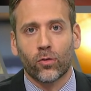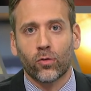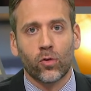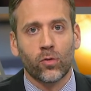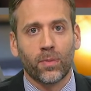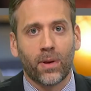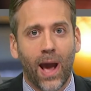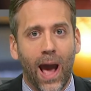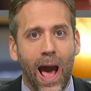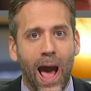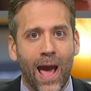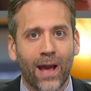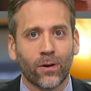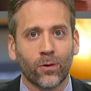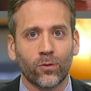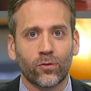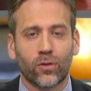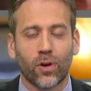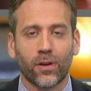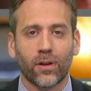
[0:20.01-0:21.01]
room guy
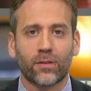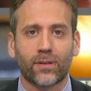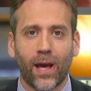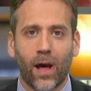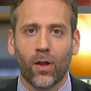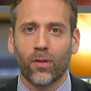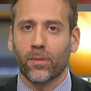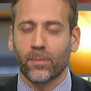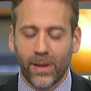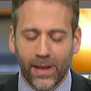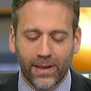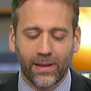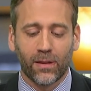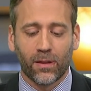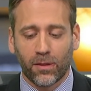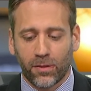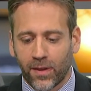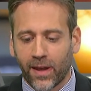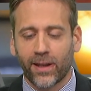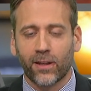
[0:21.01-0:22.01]
who's going to tell the media
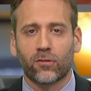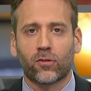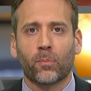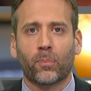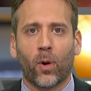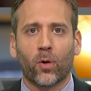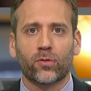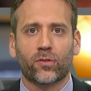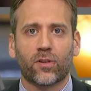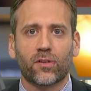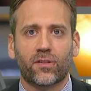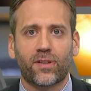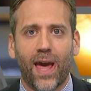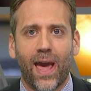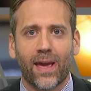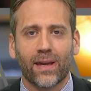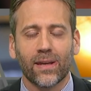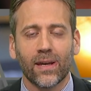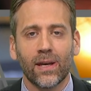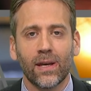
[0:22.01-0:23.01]
the thing he's supposed to
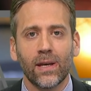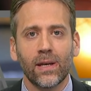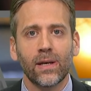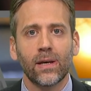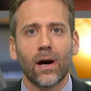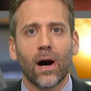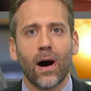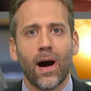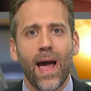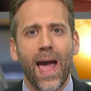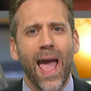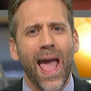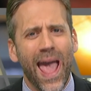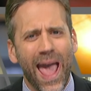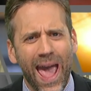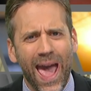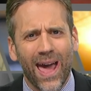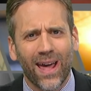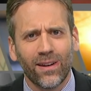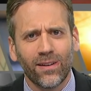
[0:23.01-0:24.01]
say.
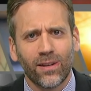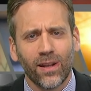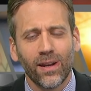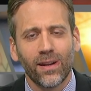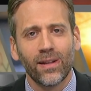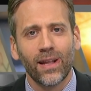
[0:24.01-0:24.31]
And